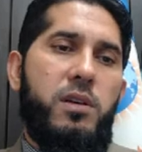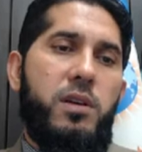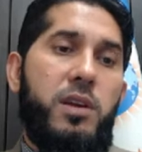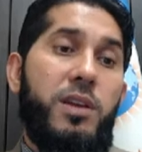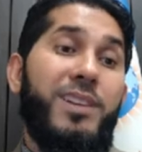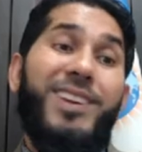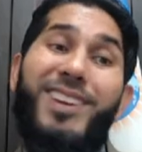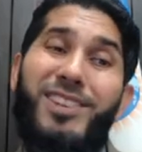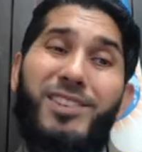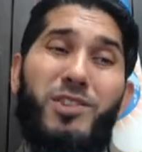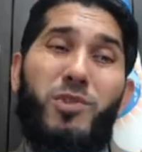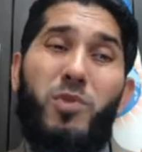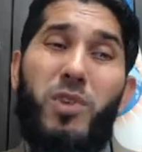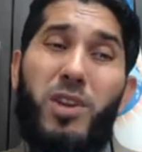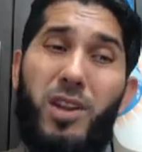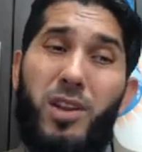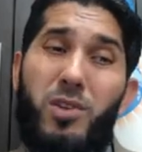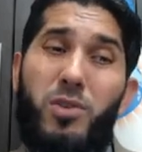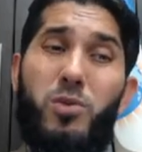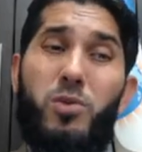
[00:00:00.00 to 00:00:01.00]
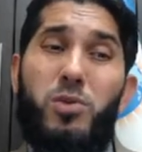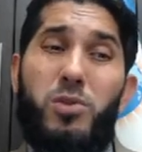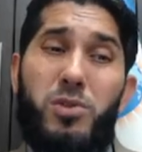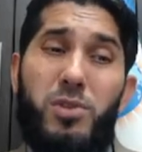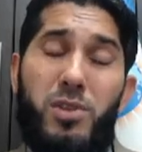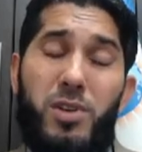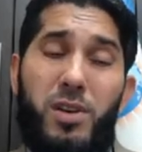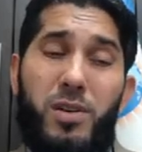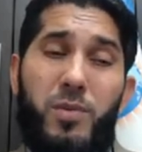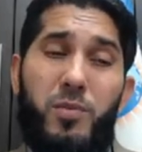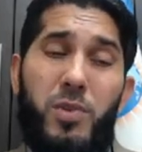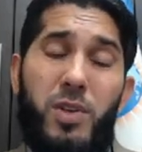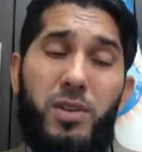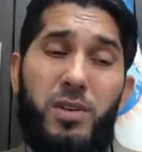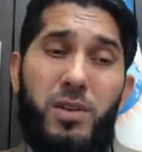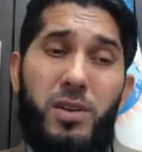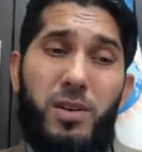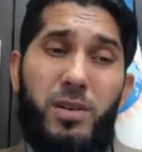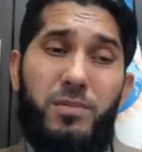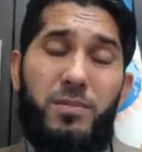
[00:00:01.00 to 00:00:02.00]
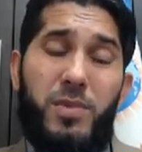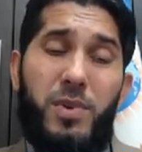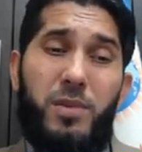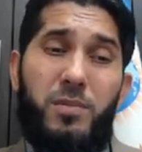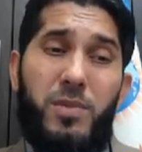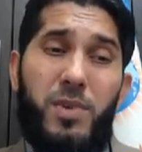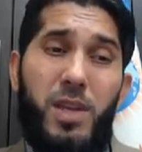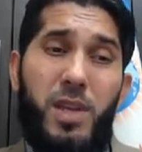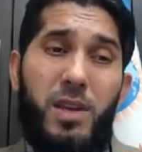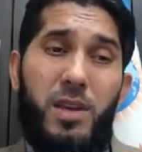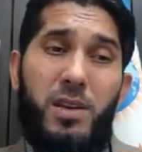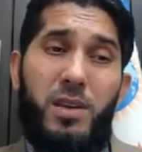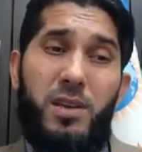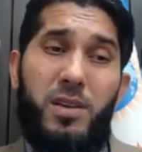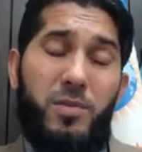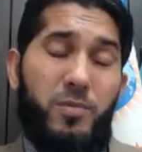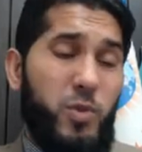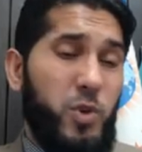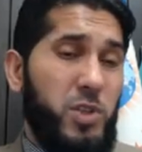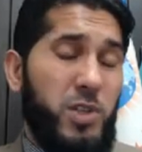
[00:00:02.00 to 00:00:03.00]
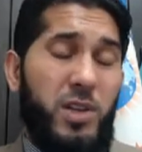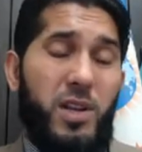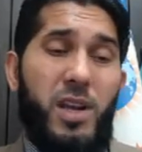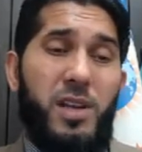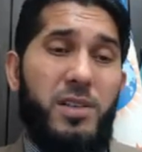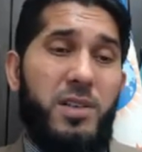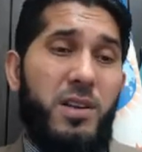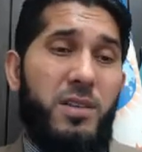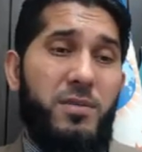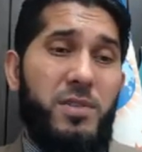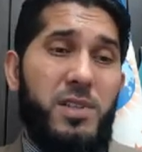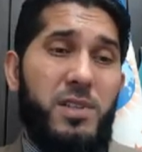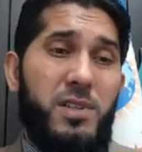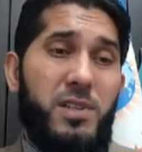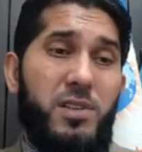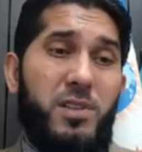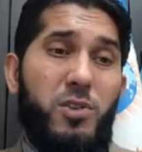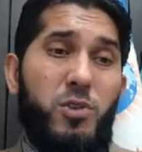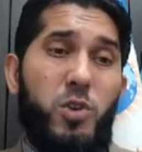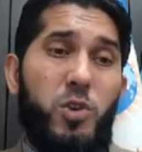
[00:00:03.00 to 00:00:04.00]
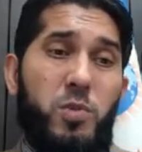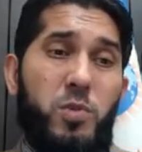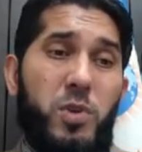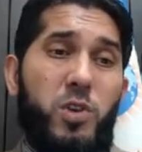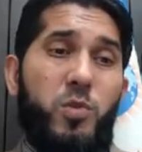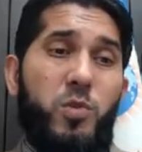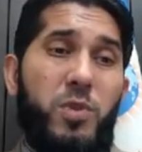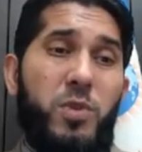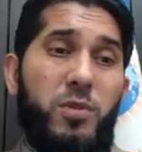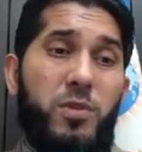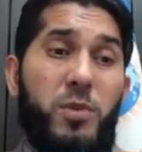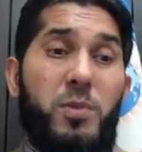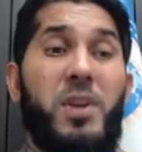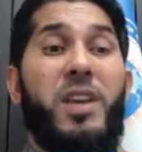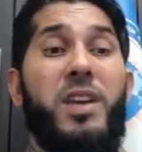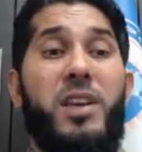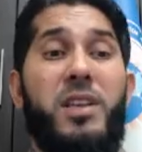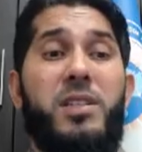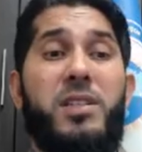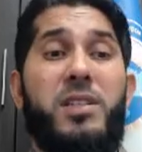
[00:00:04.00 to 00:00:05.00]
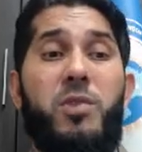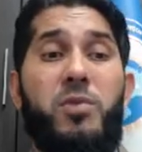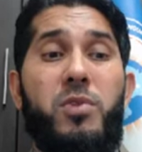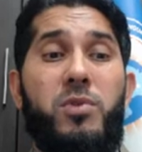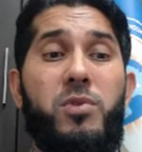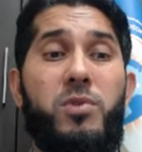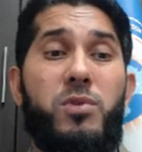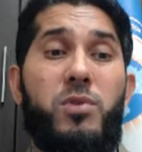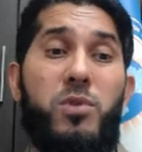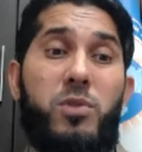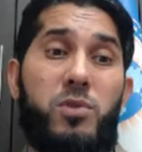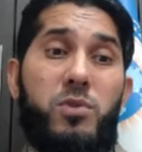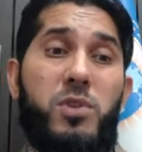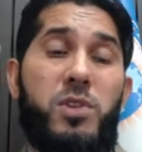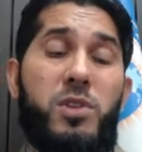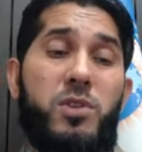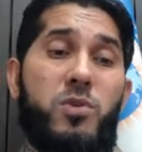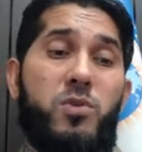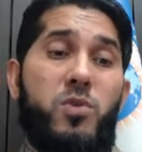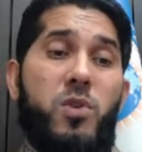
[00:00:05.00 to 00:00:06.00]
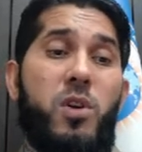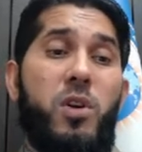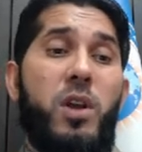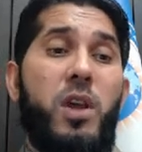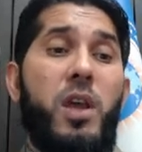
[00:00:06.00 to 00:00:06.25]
In case you want to use, present continuous tense, there should be a to be verb. He is going to school, so this is wrong.